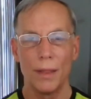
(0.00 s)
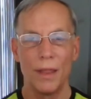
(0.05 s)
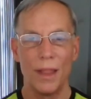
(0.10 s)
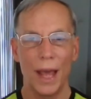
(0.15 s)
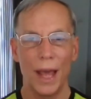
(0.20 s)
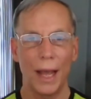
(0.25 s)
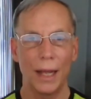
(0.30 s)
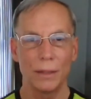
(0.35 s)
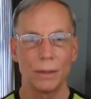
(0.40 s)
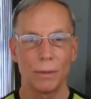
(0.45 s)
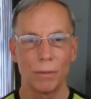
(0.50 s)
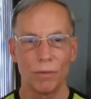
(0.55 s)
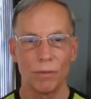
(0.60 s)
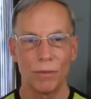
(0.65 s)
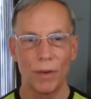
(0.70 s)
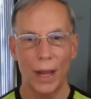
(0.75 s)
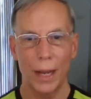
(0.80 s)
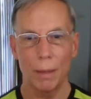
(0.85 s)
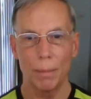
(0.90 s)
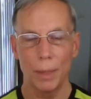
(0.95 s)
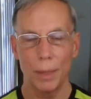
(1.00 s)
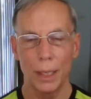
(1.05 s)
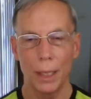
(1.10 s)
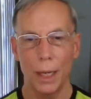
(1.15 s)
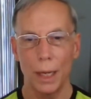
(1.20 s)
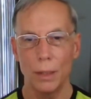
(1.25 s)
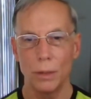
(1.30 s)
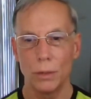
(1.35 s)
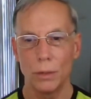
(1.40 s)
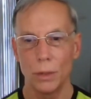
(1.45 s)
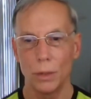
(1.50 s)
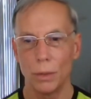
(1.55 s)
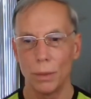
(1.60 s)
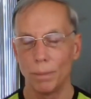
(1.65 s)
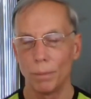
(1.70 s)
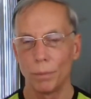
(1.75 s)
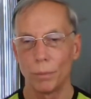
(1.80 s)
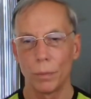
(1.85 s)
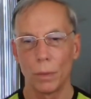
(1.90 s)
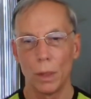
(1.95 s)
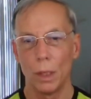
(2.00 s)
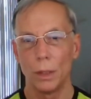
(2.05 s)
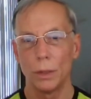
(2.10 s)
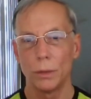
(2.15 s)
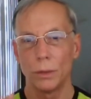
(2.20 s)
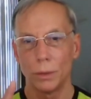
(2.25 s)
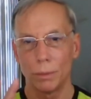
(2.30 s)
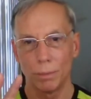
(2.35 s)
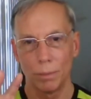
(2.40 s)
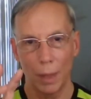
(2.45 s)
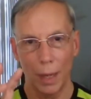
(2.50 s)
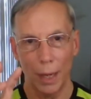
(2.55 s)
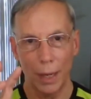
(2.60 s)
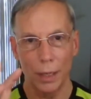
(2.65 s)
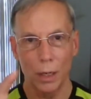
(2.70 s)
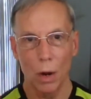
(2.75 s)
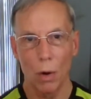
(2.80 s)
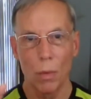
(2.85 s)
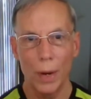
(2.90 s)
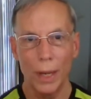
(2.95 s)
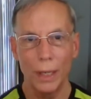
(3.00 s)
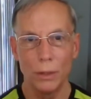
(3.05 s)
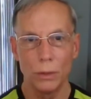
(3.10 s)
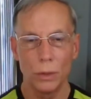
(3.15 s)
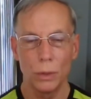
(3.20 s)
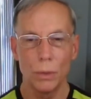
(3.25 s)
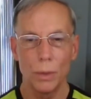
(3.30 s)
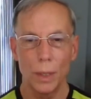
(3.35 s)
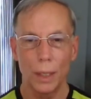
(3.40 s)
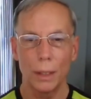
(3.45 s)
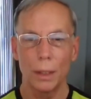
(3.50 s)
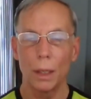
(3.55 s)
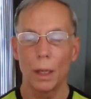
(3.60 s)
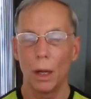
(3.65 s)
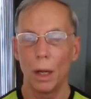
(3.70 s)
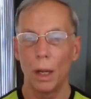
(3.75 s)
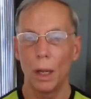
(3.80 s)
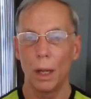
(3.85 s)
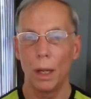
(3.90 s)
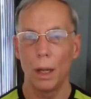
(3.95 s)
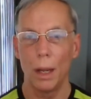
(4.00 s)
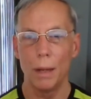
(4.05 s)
that's vitamin k2 there's i go into it uh,